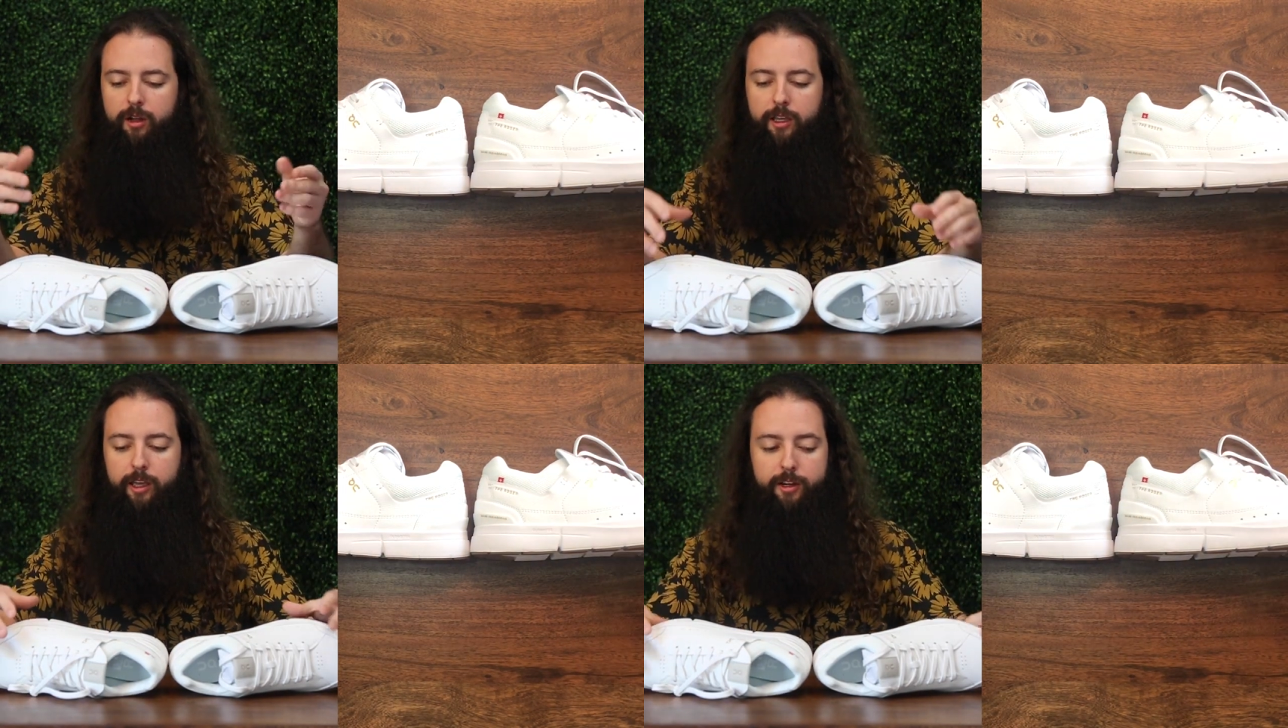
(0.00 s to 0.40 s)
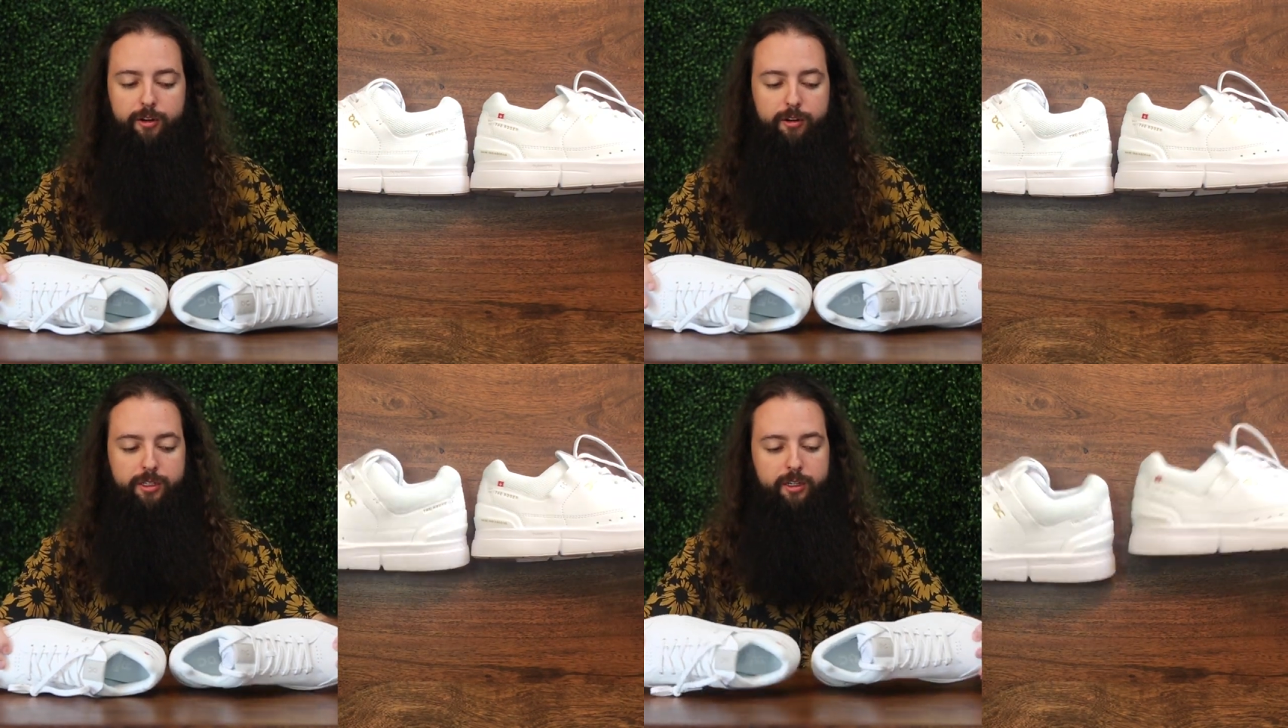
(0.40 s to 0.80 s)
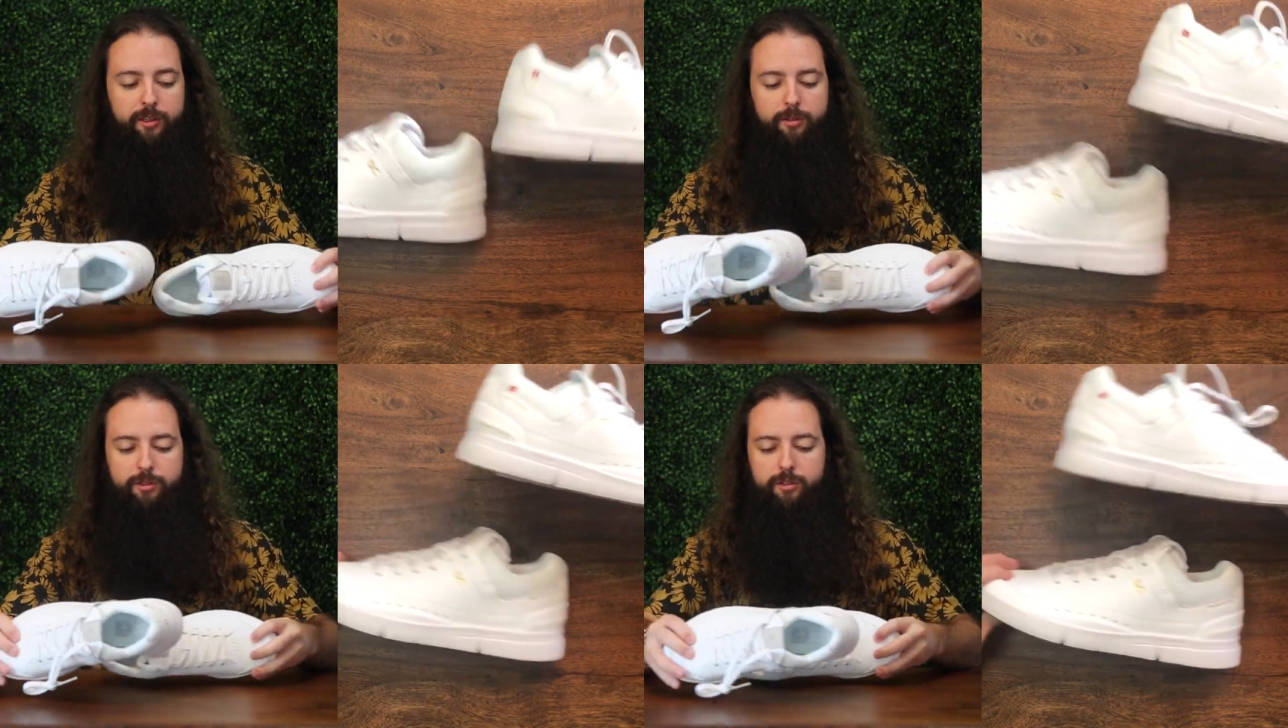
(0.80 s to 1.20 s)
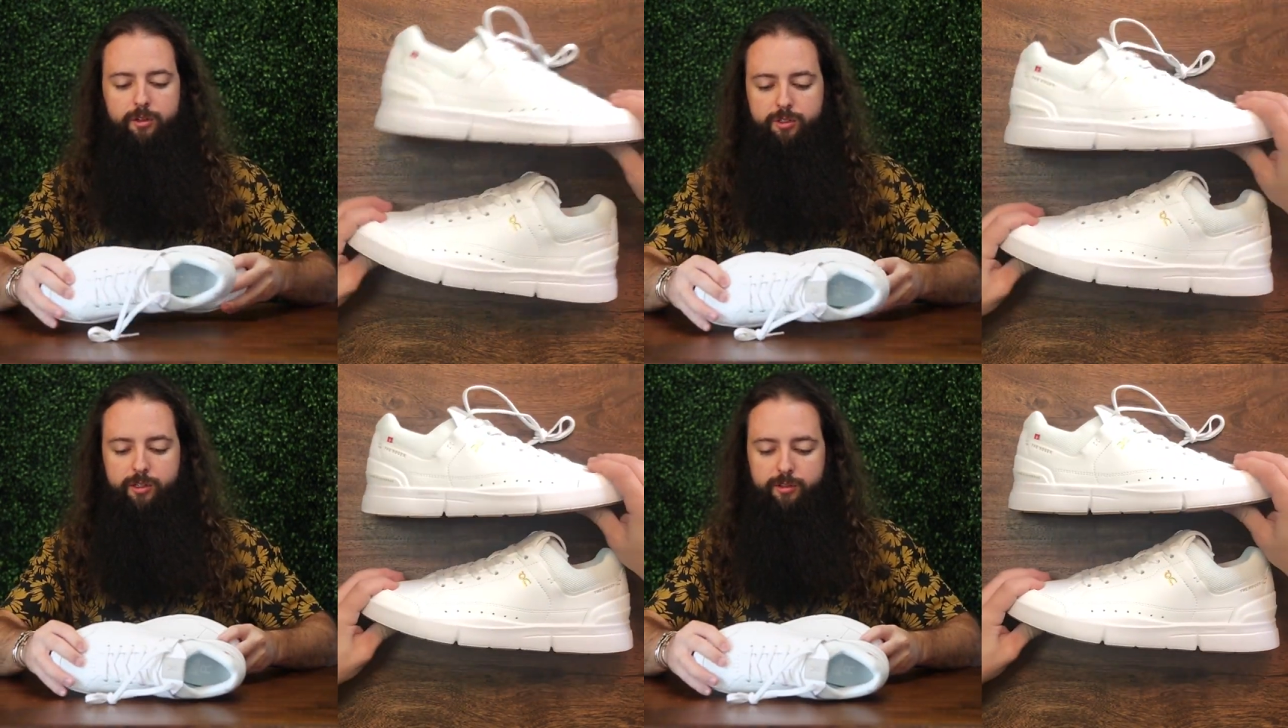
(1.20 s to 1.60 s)
I like noticing those
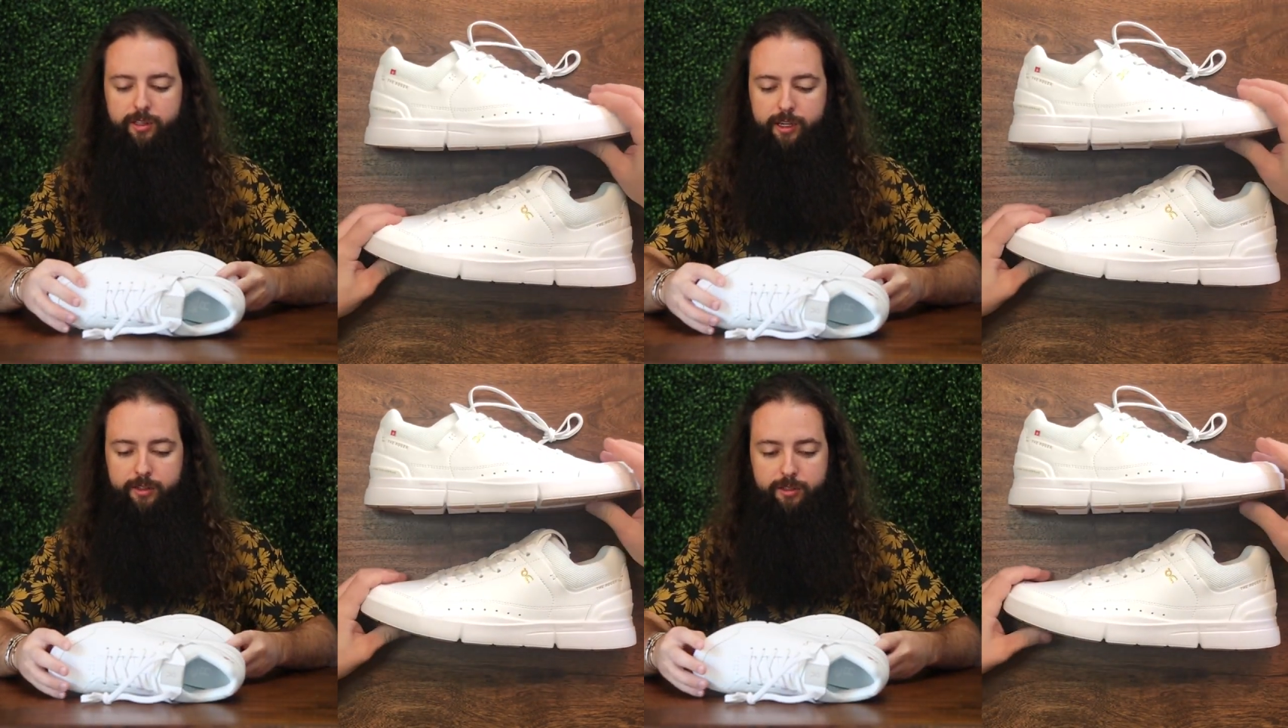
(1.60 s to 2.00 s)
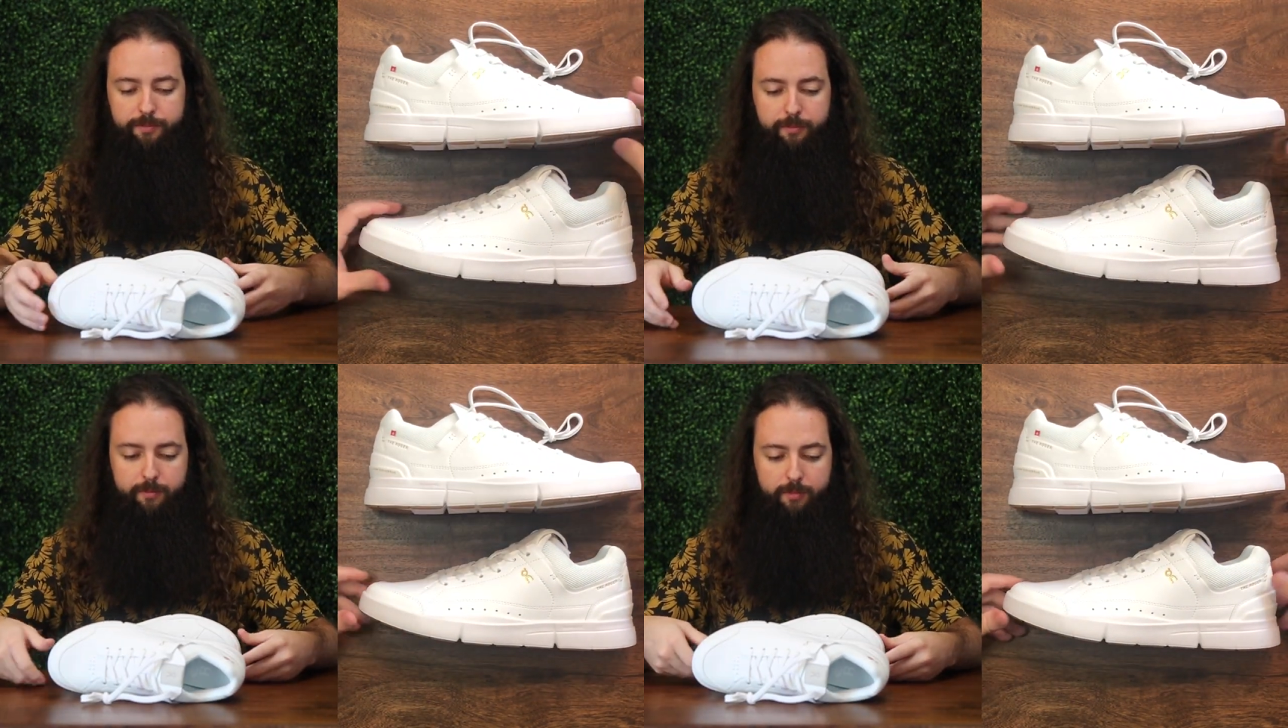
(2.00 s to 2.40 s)
those little things.